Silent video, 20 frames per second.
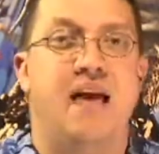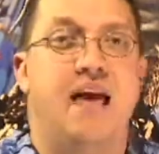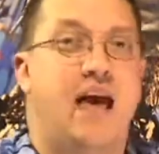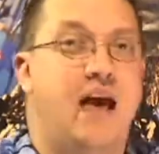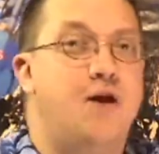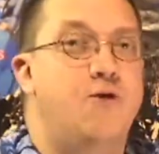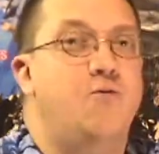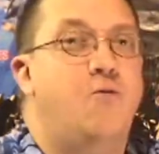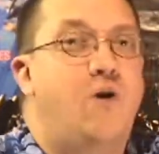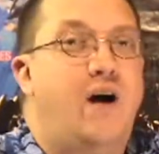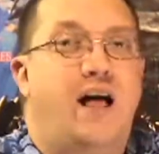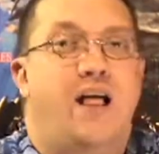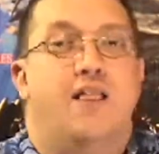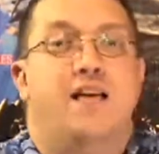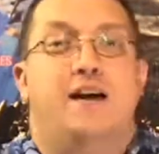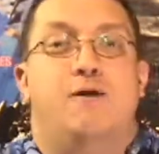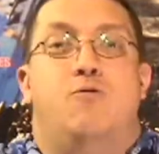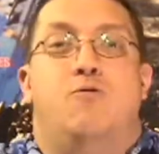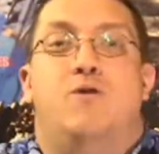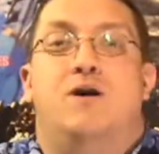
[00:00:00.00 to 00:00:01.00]
and while
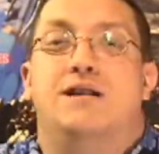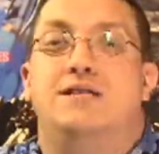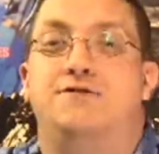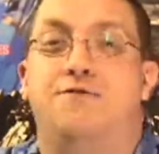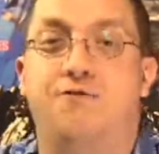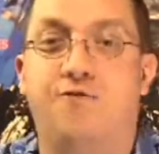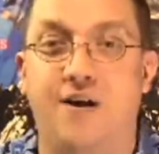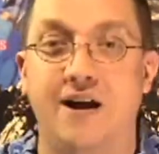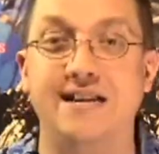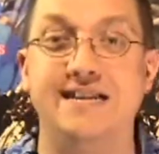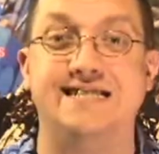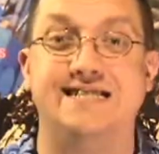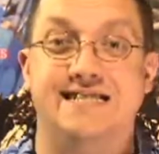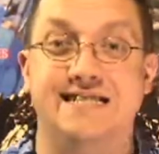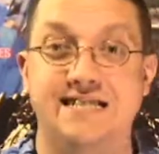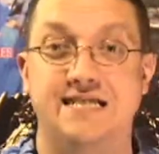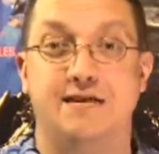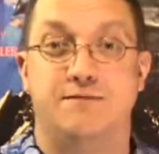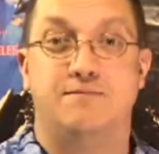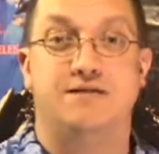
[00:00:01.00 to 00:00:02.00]
it was fun to
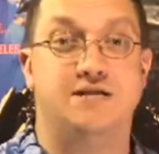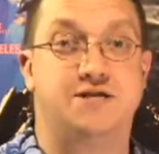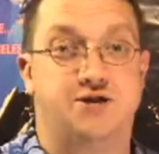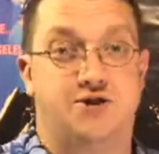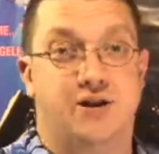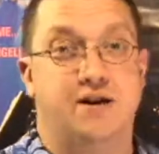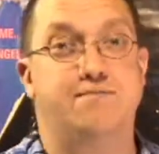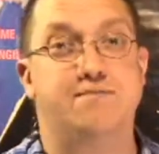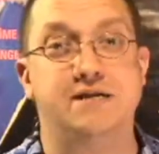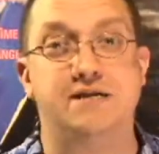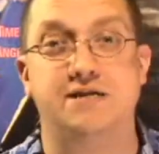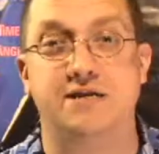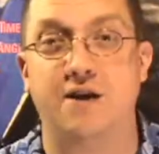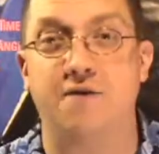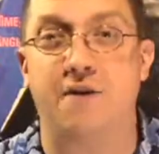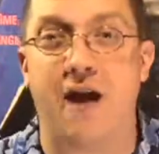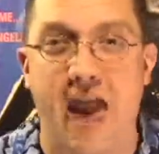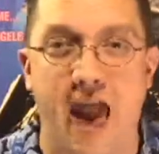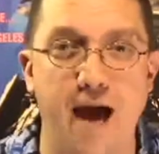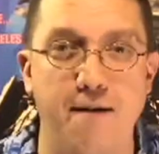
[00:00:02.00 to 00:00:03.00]
see some of this creepy
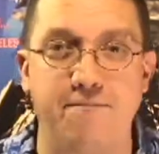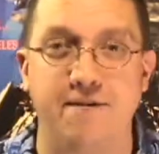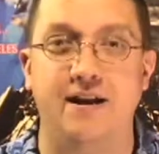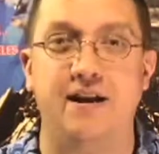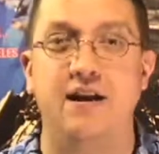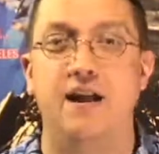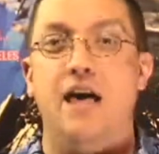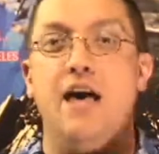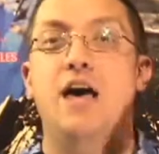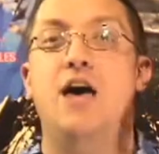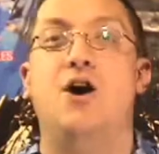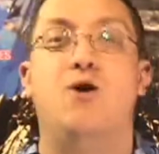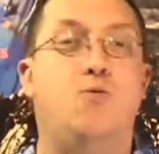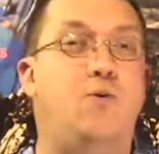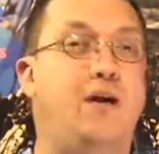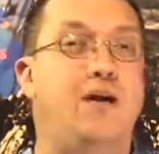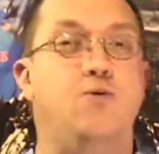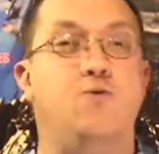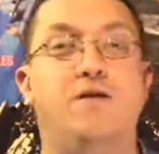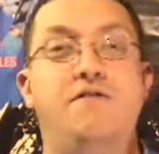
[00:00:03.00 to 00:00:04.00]
stuff happening,
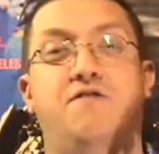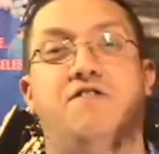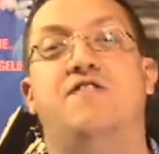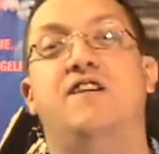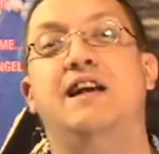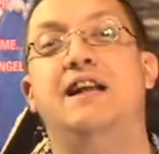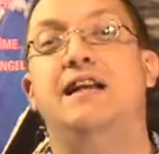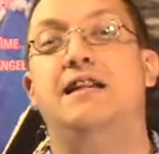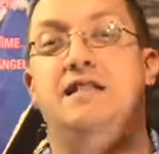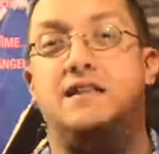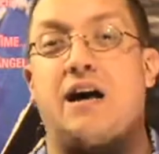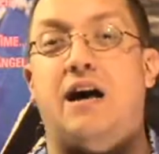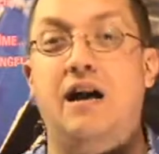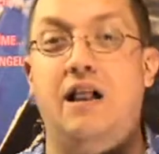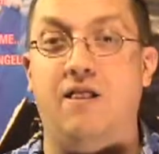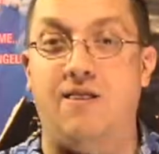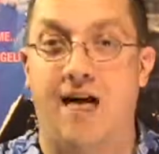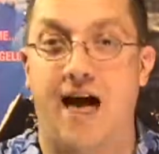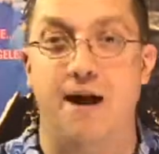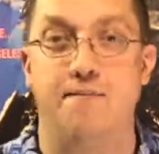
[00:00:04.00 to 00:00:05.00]
we've seen it done a
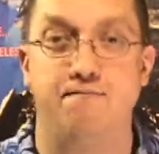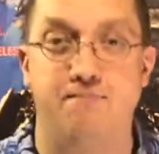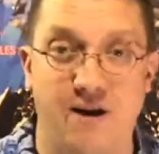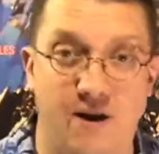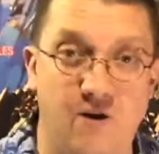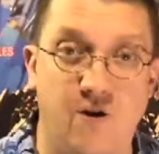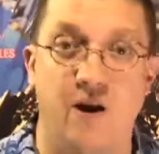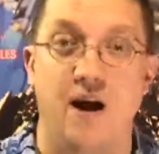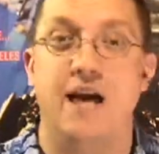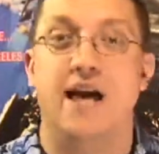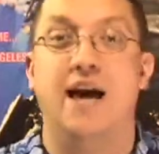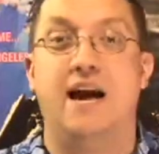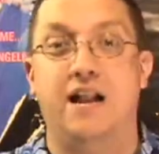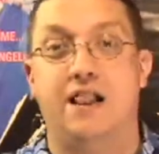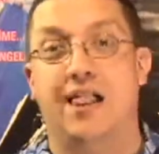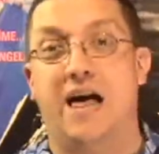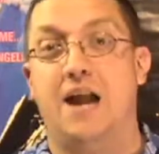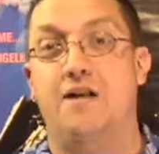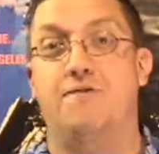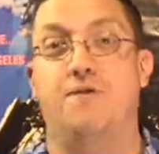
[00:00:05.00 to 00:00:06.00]
lot better in a
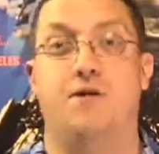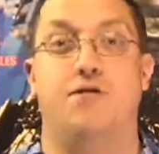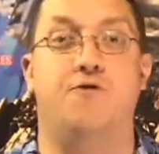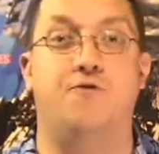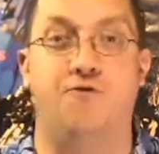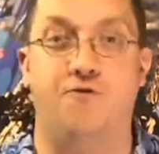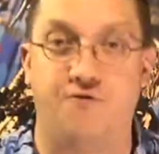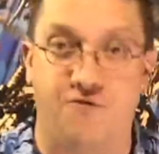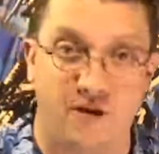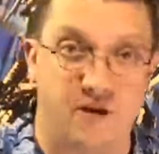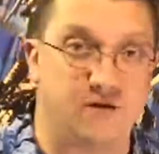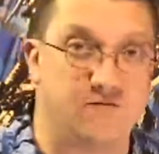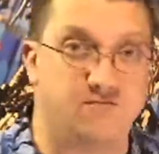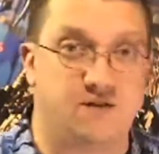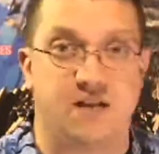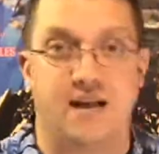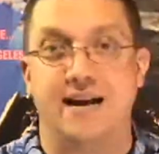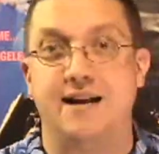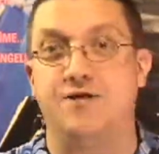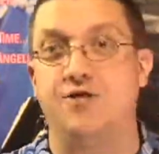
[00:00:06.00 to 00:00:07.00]
lot of other
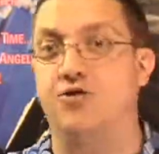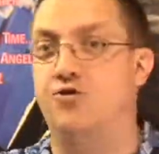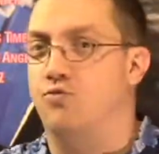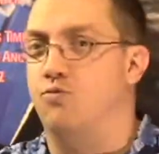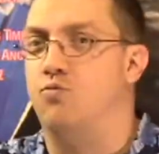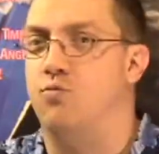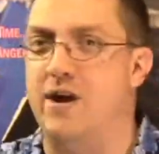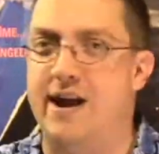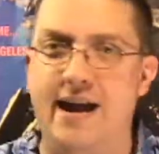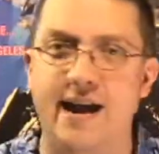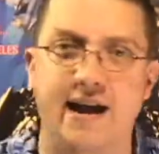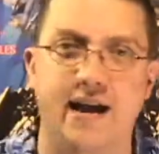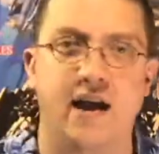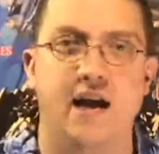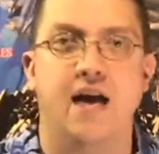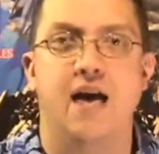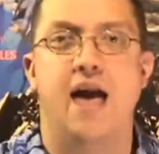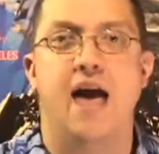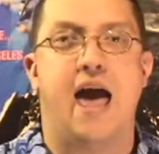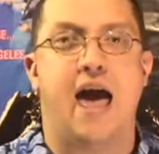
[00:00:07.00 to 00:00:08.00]
films, like The Ring
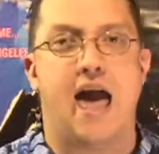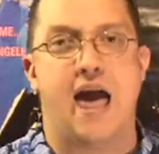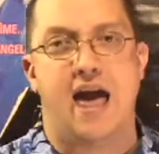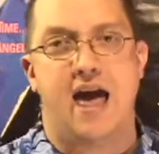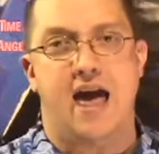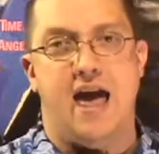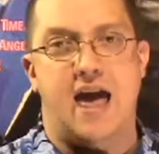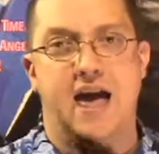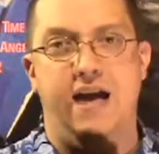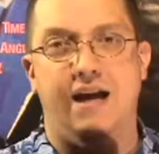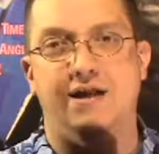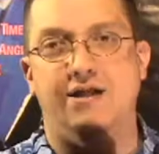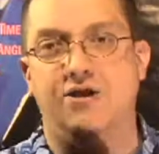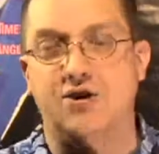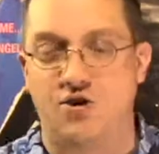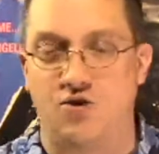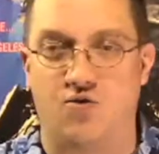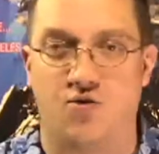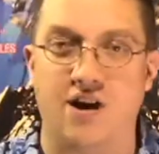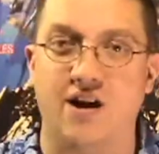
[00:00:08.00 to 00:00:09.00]
and The
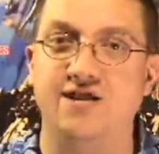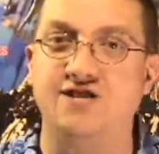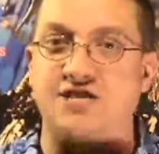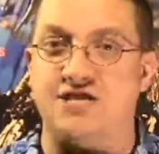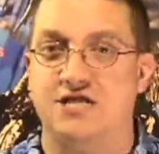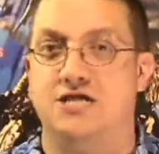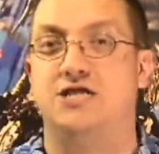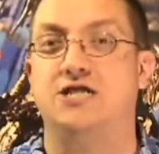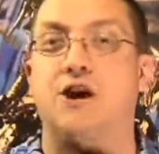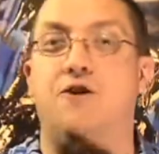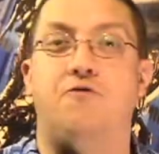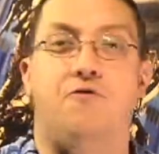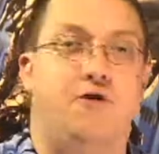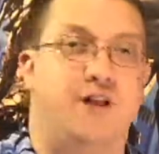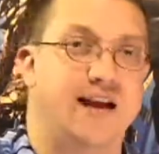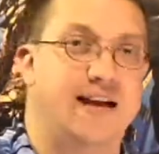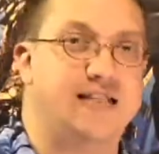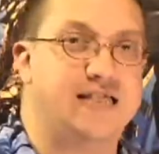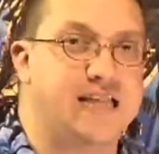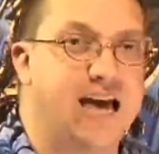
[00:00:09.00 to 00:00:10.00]
Grudge and stuff
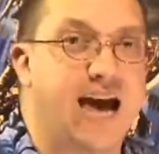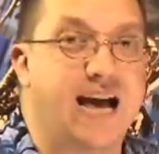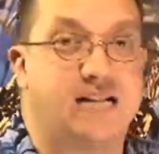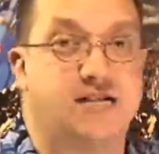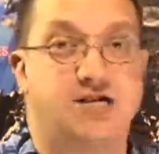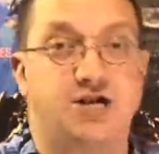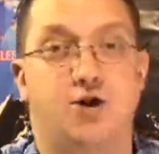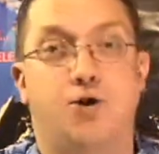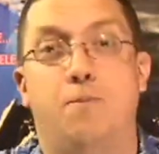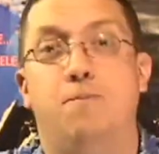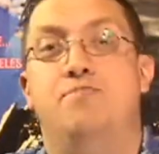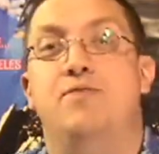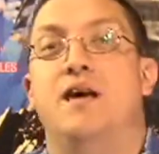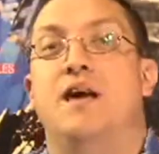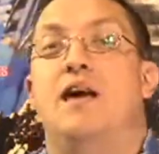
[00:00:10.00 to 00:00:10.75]
like that. So,